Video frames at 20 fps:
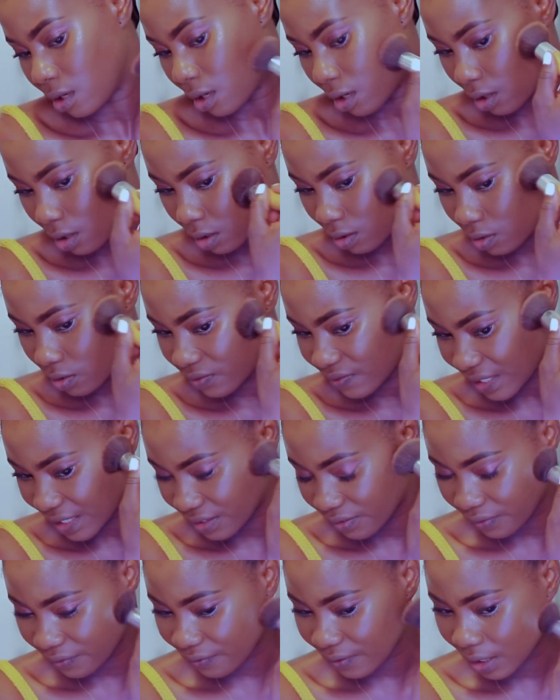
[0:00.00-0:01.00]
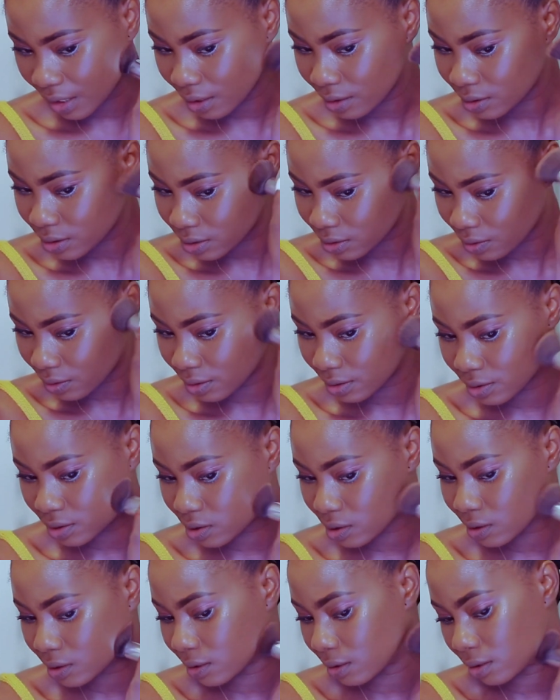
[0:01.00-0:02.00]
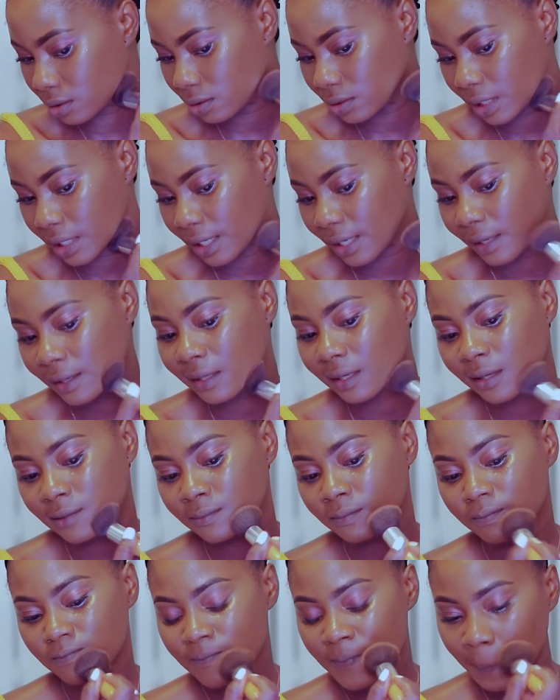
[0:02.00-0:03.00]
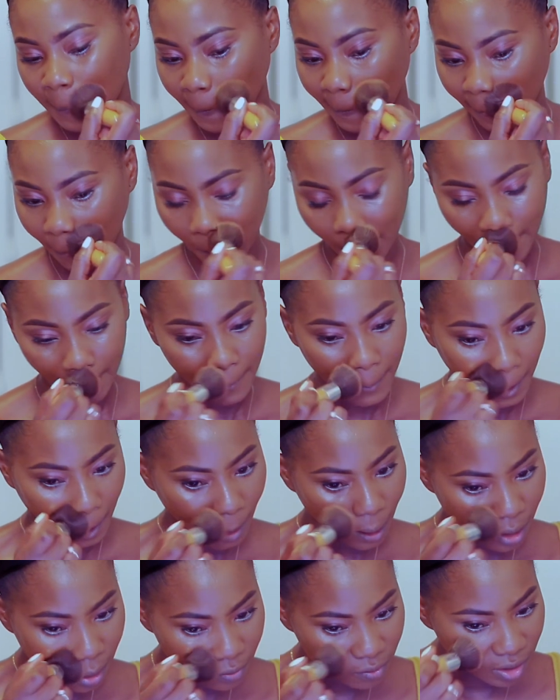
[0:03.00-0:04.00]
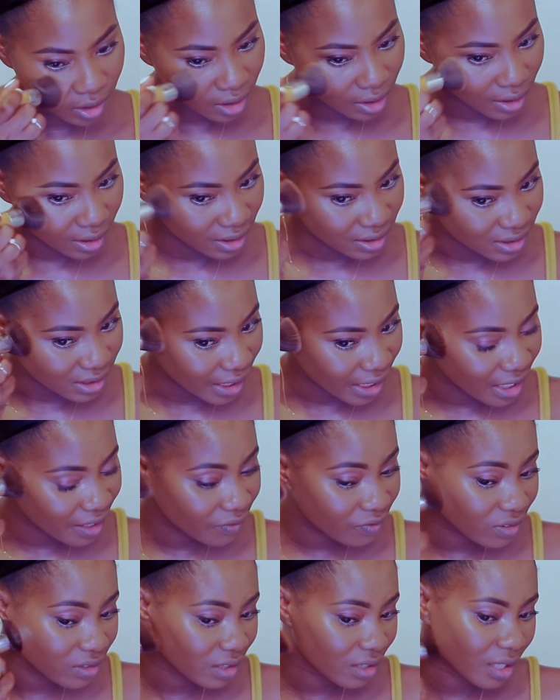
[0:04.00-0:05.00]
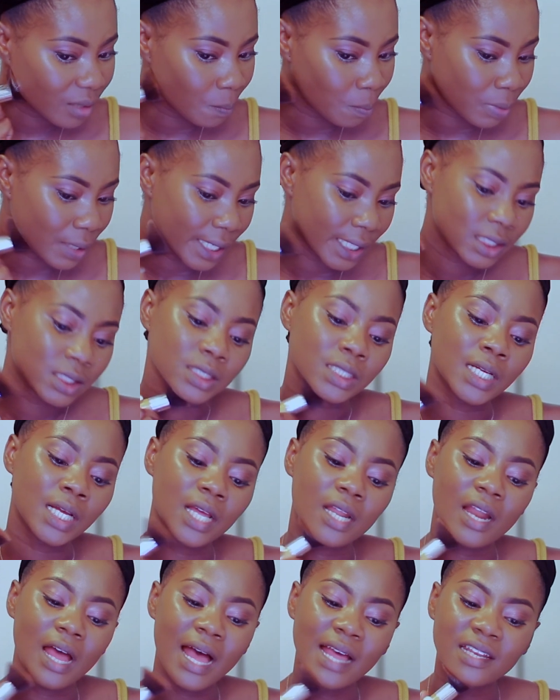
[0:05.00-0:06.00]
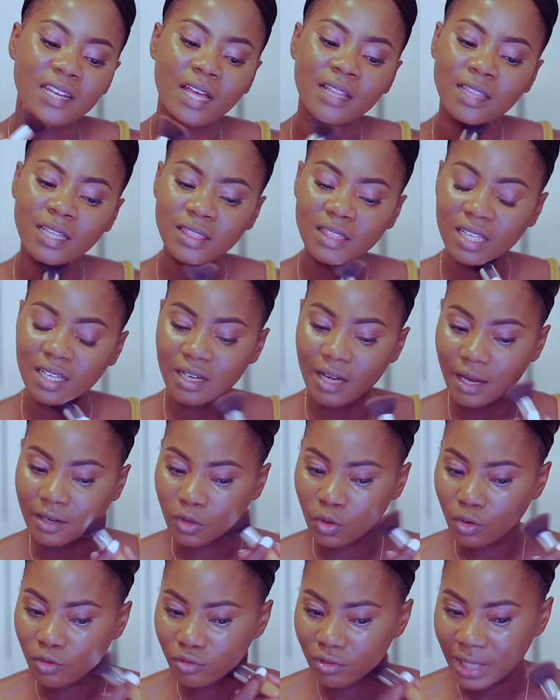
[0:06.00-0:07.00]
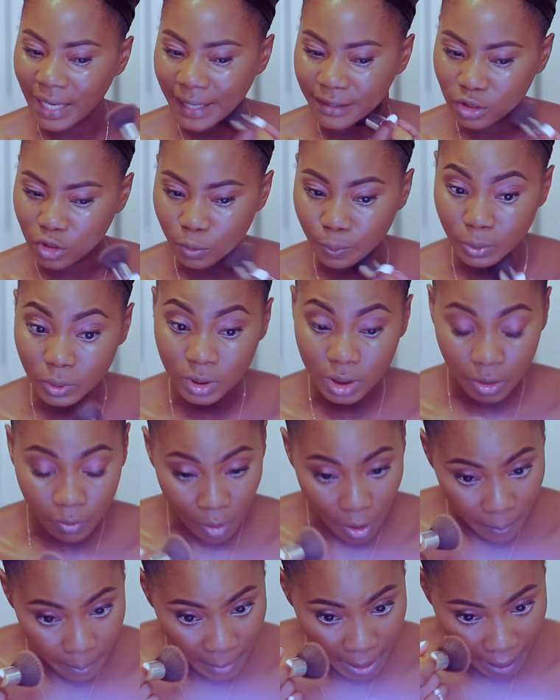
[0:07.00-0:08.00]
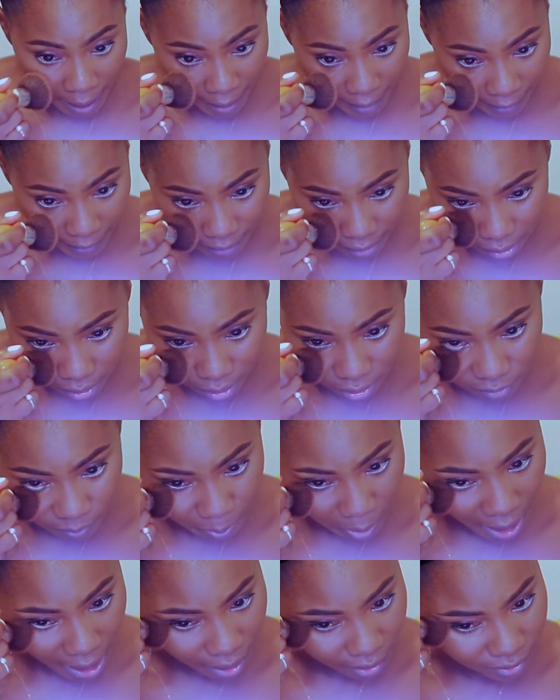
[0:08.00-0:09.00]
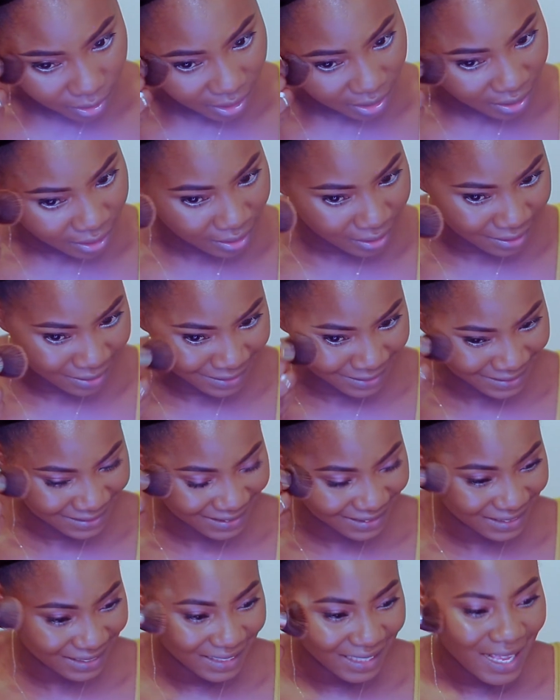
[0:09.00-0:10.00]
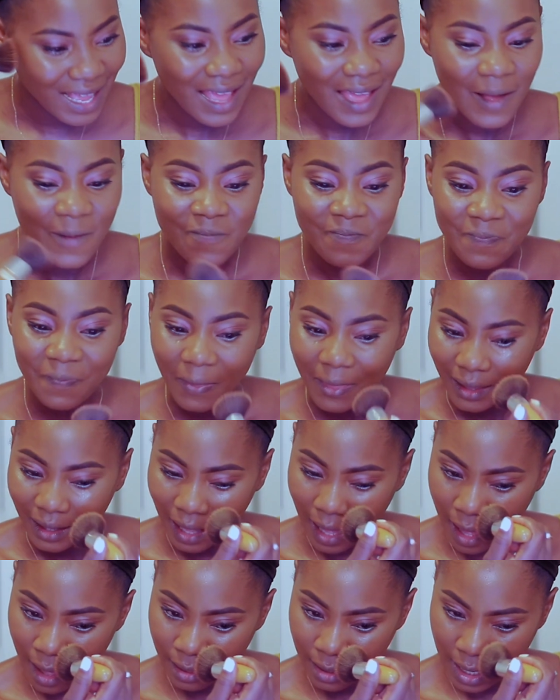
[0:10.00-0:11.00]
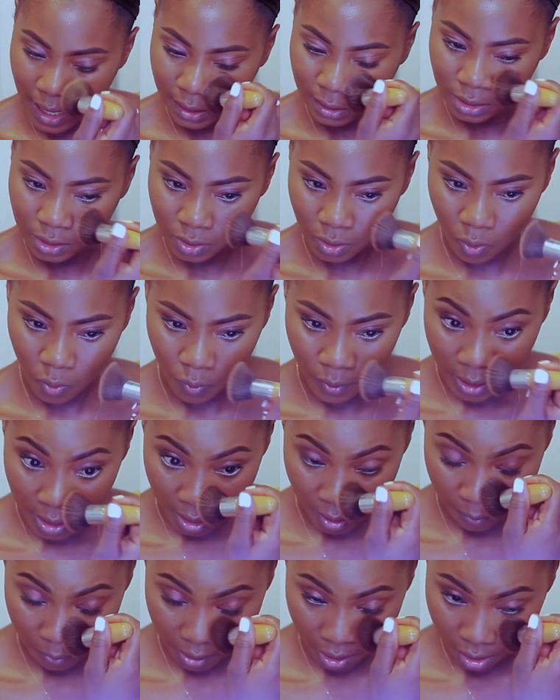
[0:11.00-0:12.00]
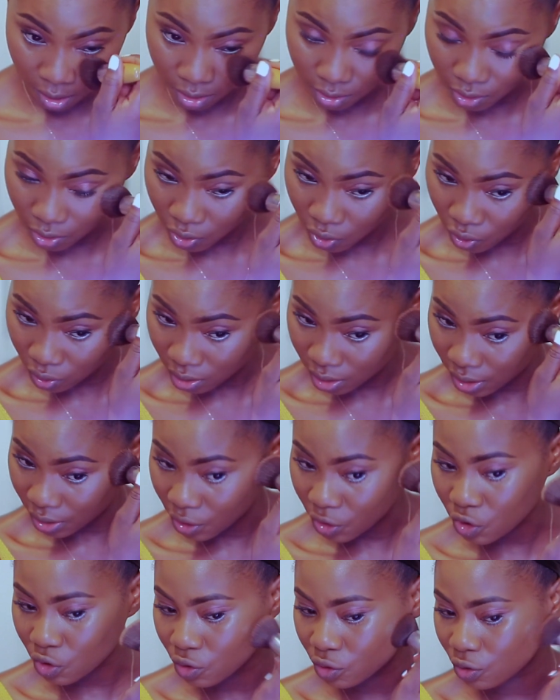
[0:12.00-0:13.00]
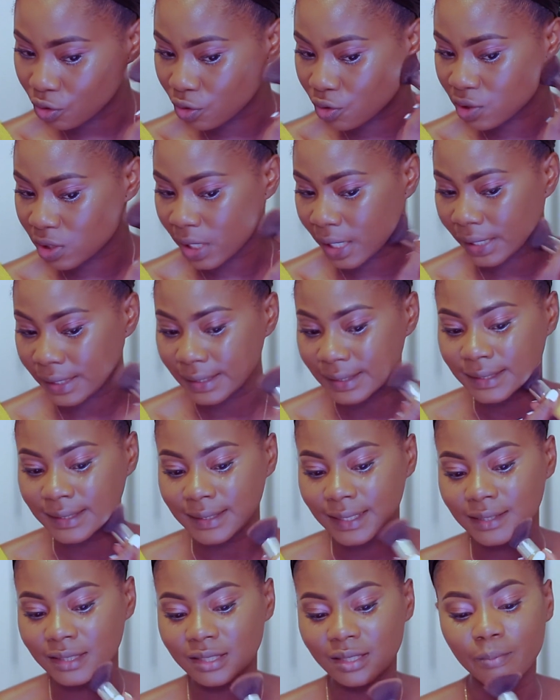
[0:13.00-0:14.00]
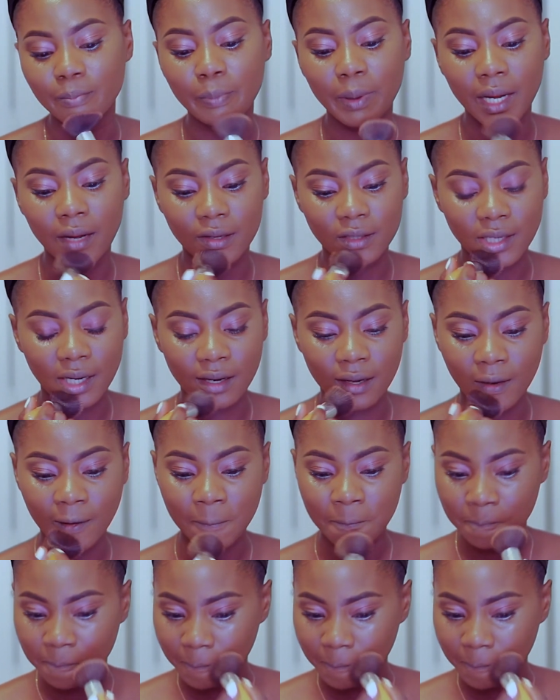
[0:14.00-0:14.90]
all over the face until like everything is evenly blended. Another thing I don't like to put around my eye is powder. And that's so weird because usually you should use like a setting powder